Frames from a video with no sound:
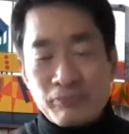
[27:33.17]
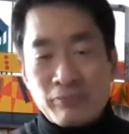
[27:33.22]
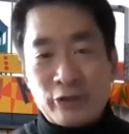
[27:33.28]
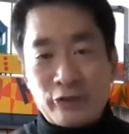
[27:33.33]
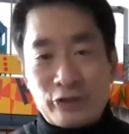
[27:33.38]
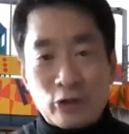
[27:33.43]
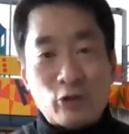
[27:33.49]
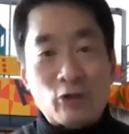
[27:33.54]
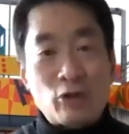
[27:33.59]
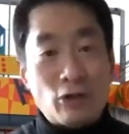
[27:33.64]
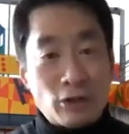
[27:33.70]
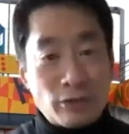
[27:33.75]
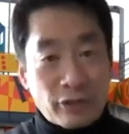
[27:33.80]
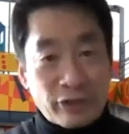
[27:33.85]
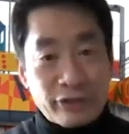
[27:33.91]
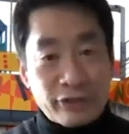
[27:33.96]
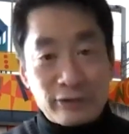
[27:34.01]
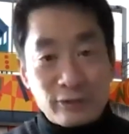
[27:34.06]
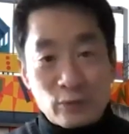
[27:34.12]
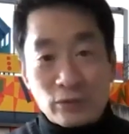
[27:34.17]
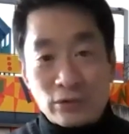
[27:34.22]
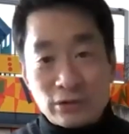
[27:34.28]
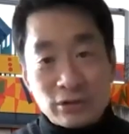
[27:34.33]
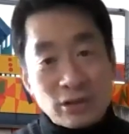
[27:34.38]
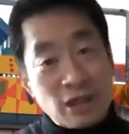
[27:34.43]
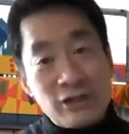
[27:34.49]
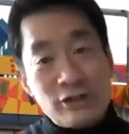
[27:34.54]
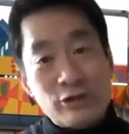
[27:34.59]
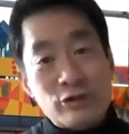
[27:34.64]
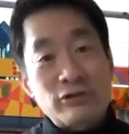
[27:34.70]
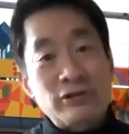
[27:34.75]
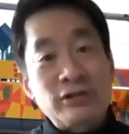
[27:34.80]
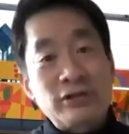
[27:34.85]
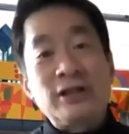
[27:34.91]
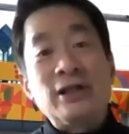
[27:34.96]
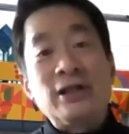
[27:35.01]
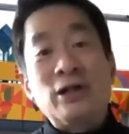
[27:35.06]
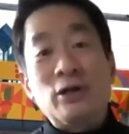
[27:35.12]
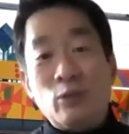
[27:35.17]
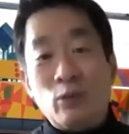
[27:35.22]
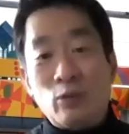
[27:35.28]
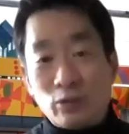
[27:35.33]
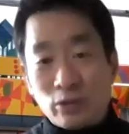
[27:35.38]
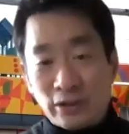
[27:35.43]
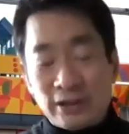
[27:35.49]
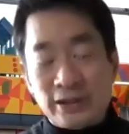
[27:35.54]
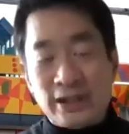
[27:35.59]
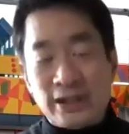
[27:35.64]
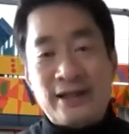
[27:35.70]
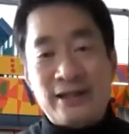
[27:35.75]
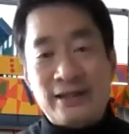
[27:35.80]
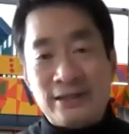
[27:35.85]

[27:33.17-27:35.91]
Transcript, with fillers: so-called third world country, would